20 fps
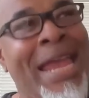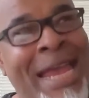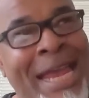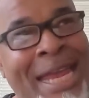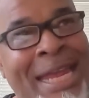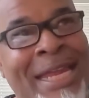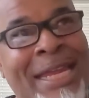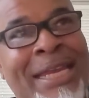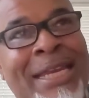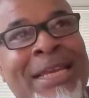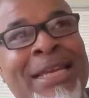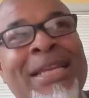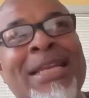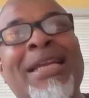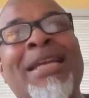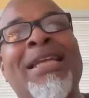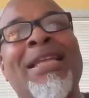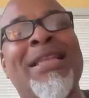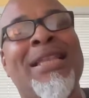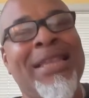in
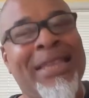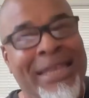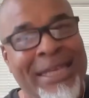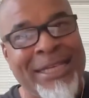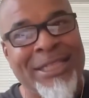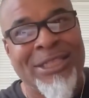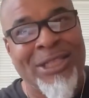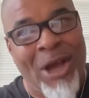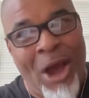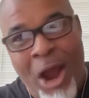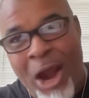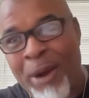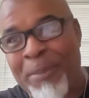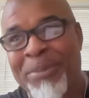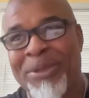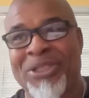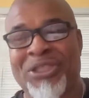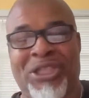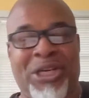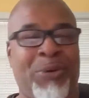this
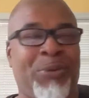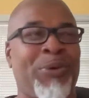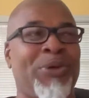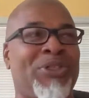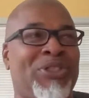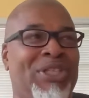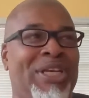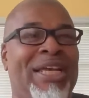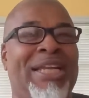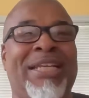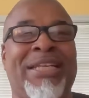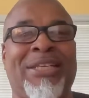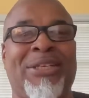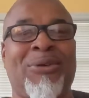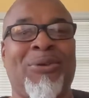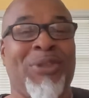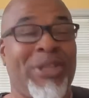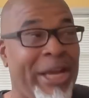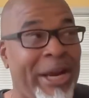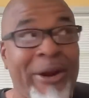garbage that we're selling
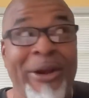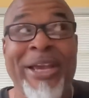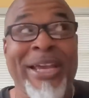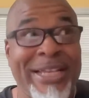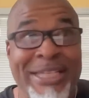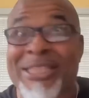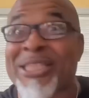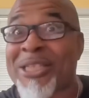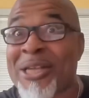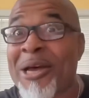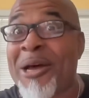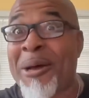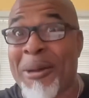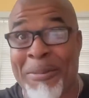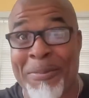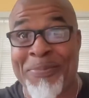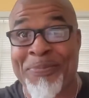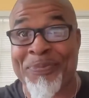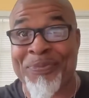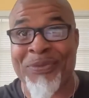you. There is
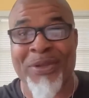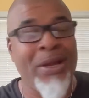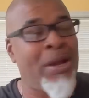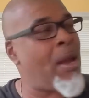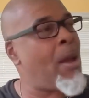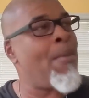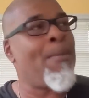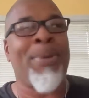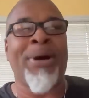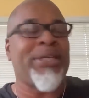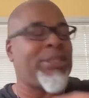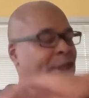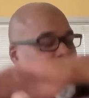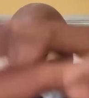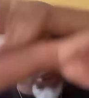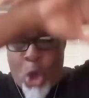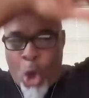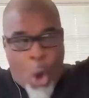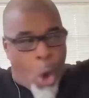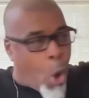some, but
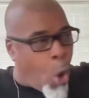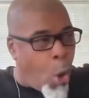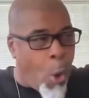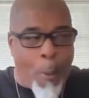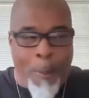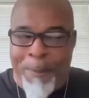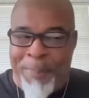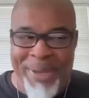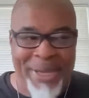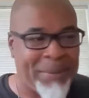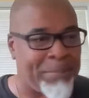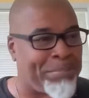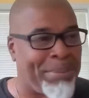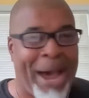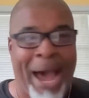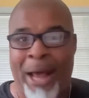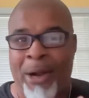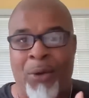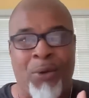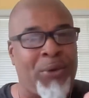this whole big
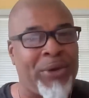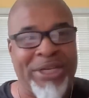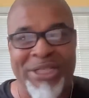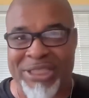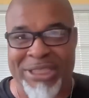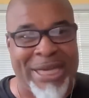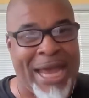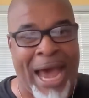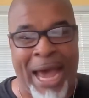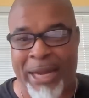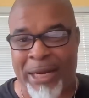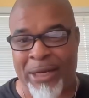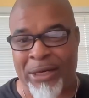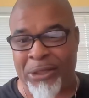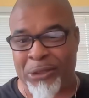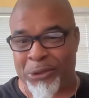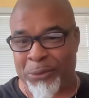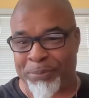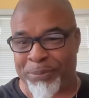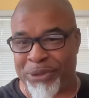bottle is not
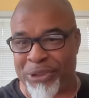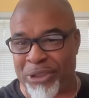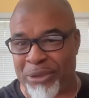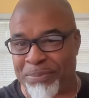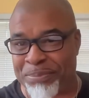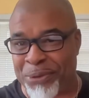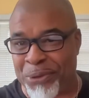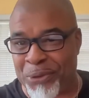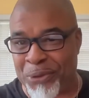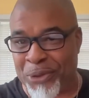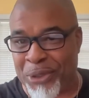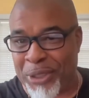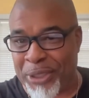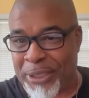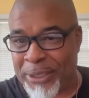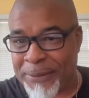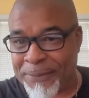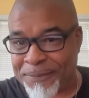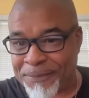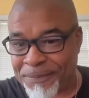100% pure
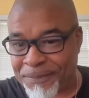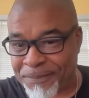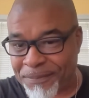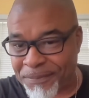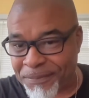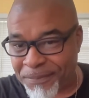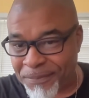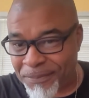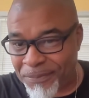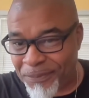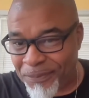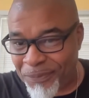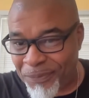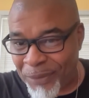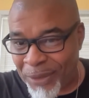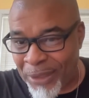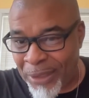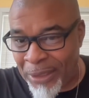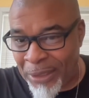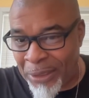honey.
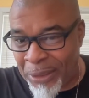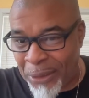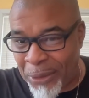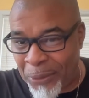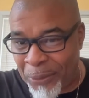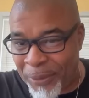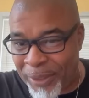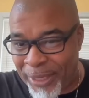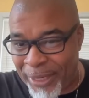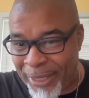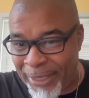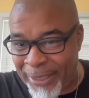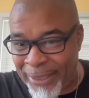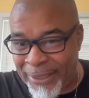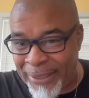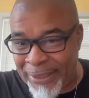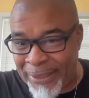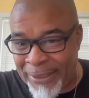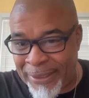Okay.